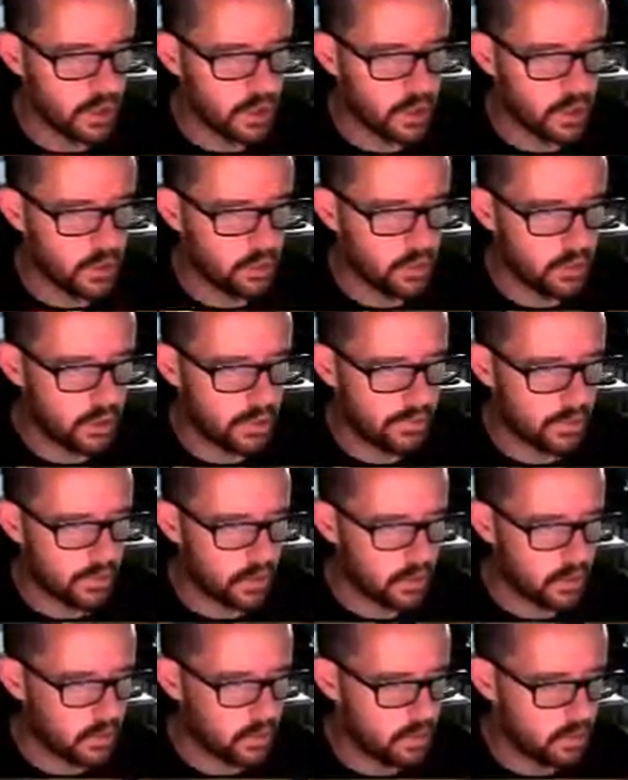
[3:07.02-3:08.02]
and then
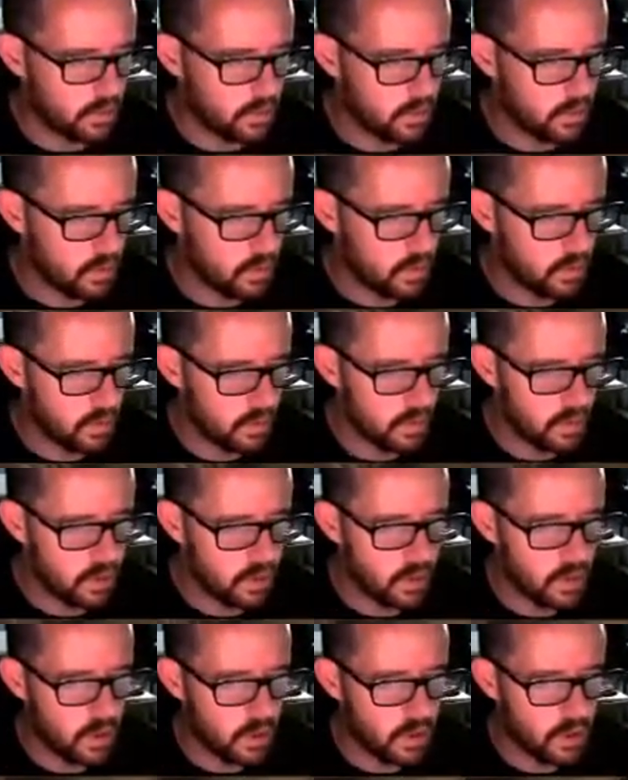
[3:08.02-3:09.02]
profit.
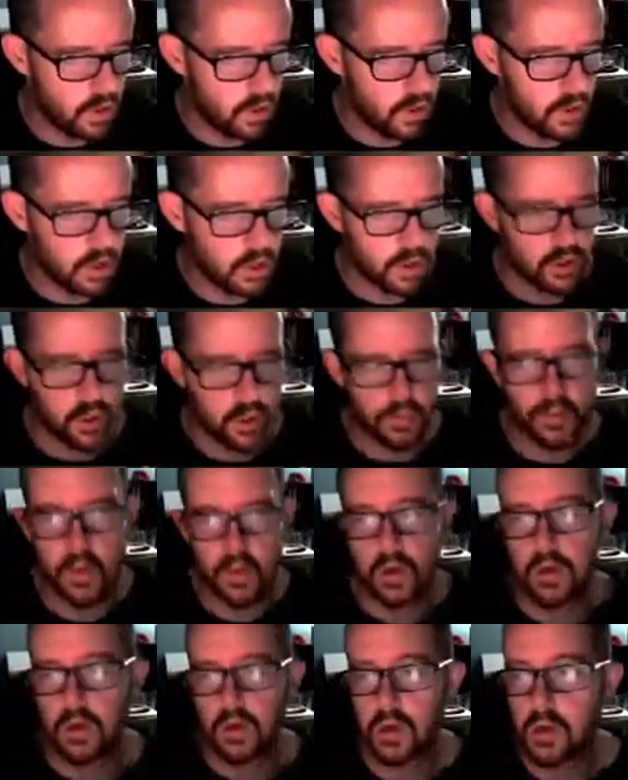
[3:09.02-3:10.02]
I
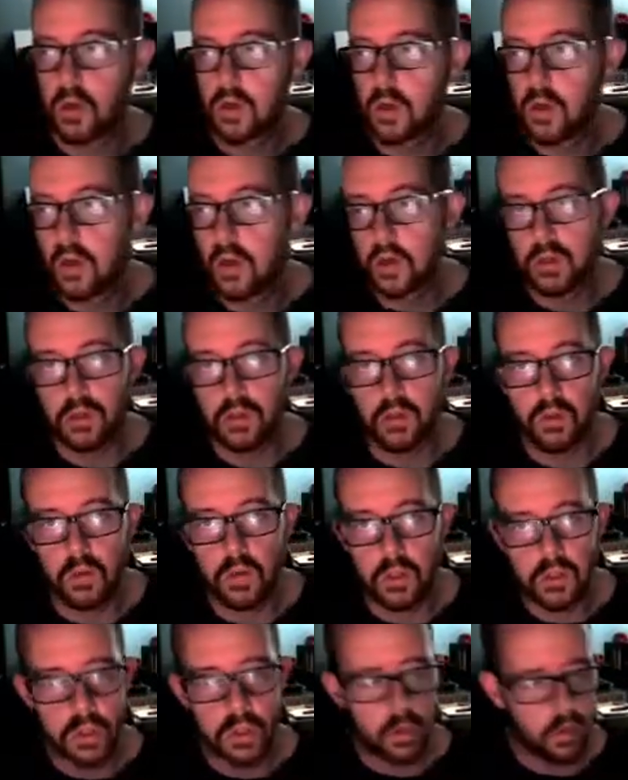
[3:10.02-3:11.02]
dropped the ender.
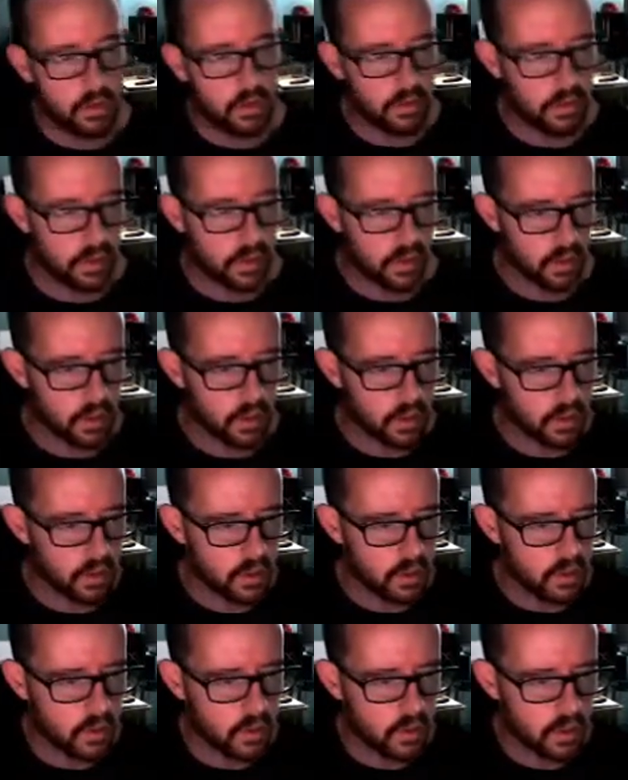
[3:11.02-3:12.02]
So that's another thing you
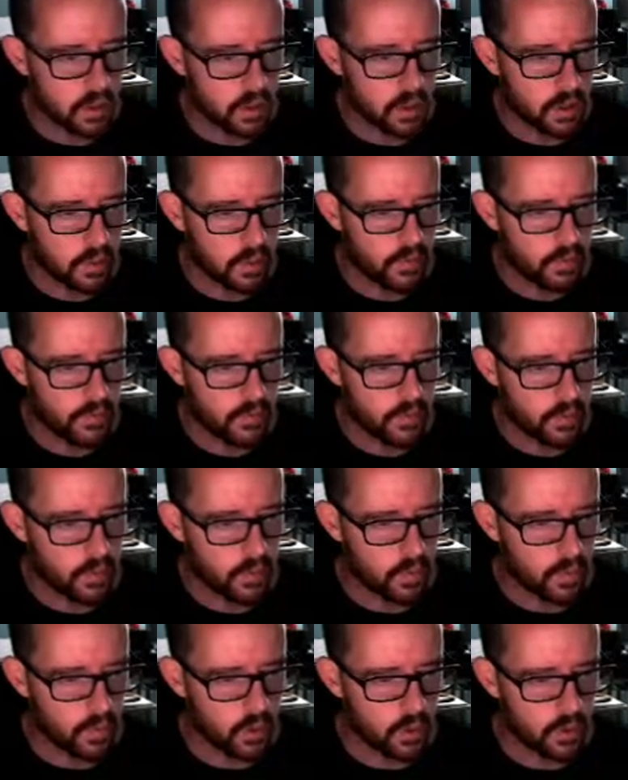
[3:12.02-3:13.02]
can do.
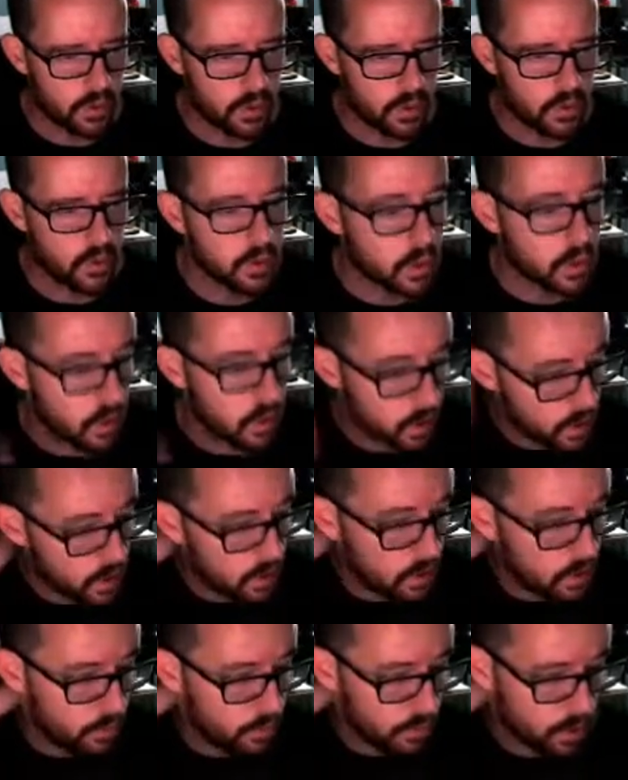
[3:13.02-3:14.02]
Roll is really
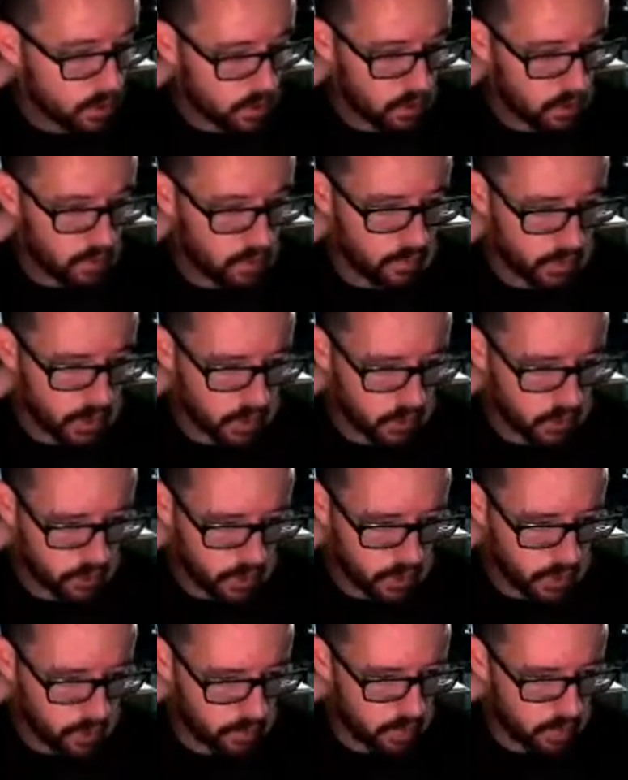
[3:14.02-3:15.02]
good, but I
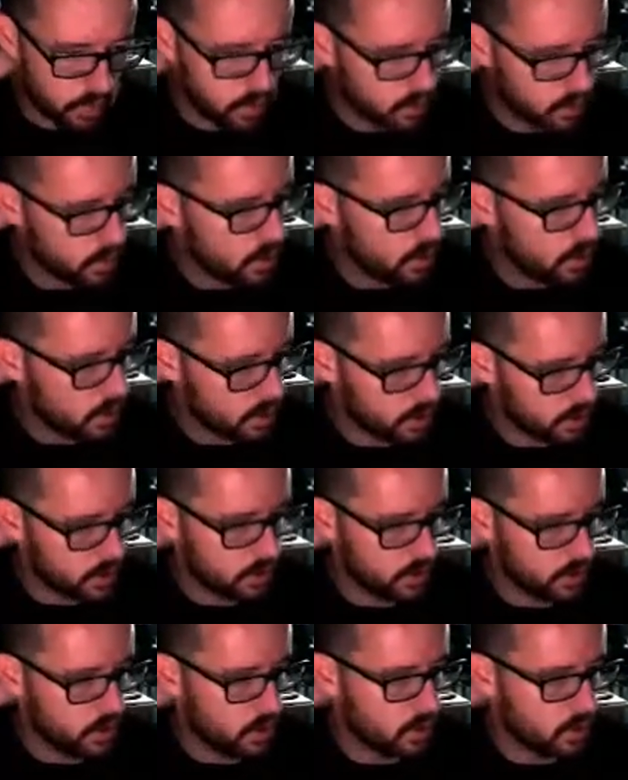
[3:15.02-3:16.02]
don't recommend doing it
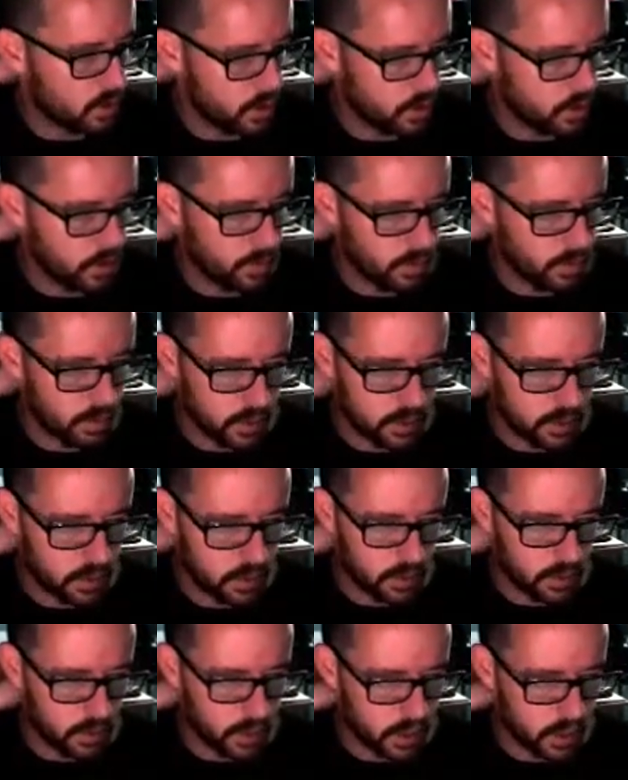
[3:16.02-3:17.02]
unless you're going to cross up
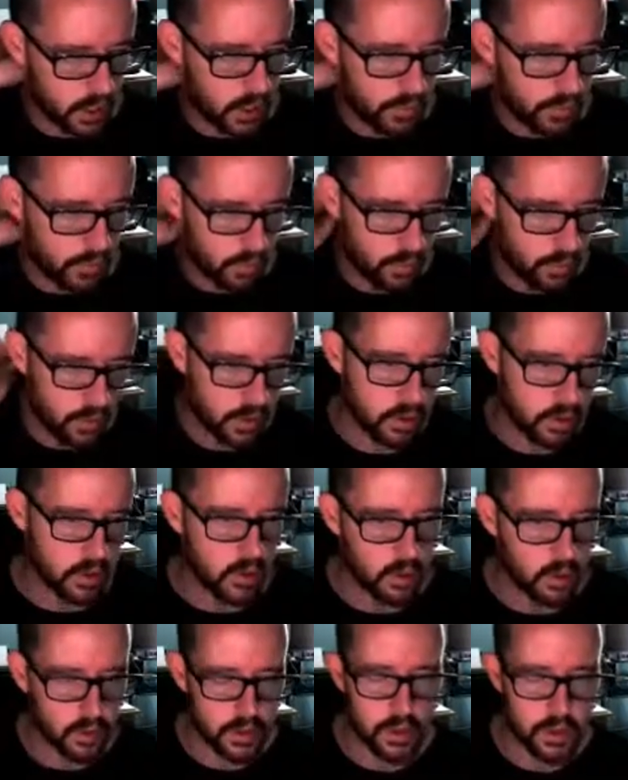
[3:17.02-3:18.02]
onto the other side of him and
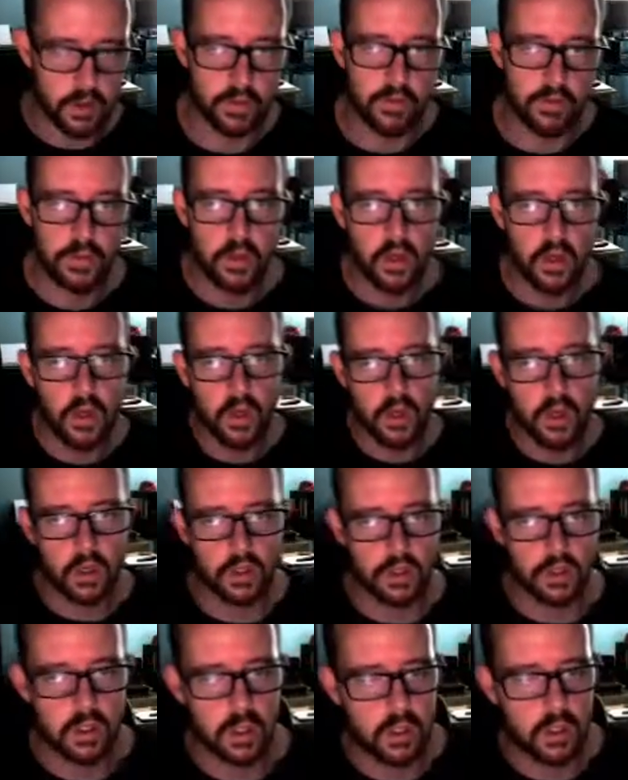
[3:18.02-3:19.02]
you're close enough,
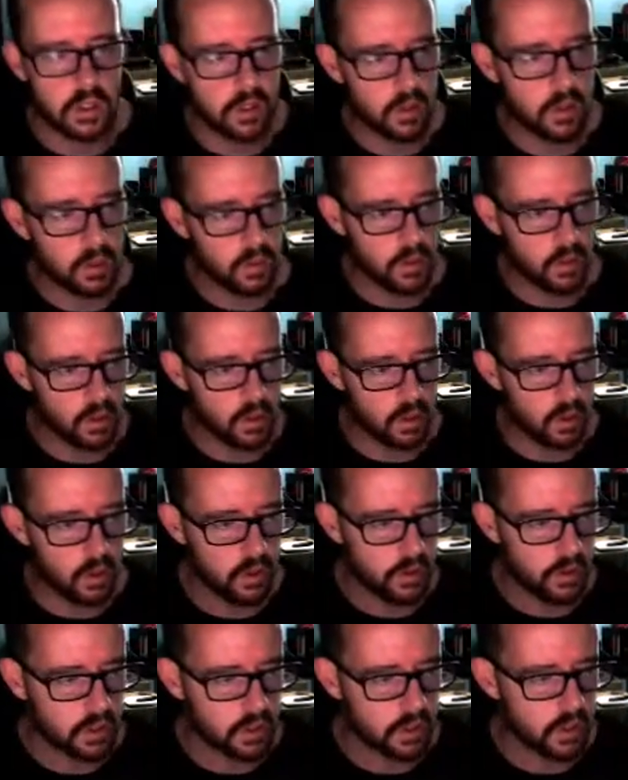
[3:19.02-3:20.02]
because chances are when you're
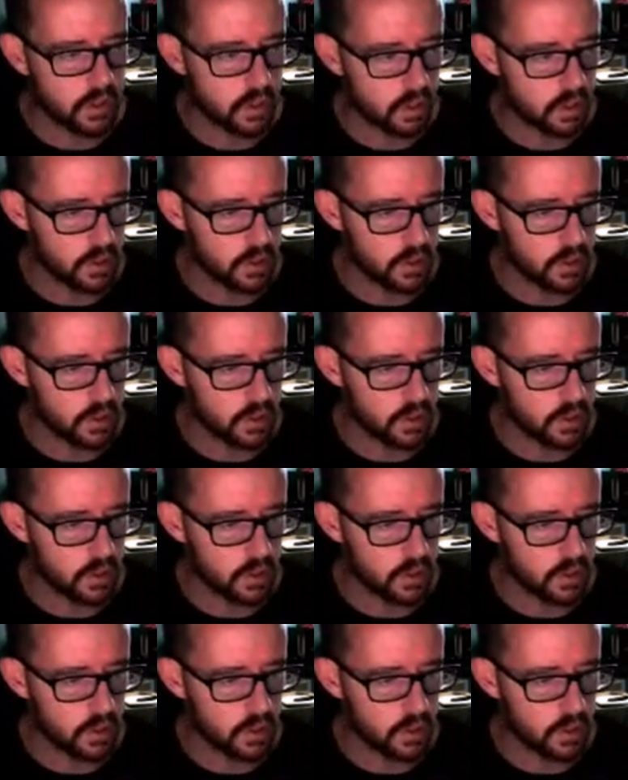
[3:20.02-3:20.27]
close he's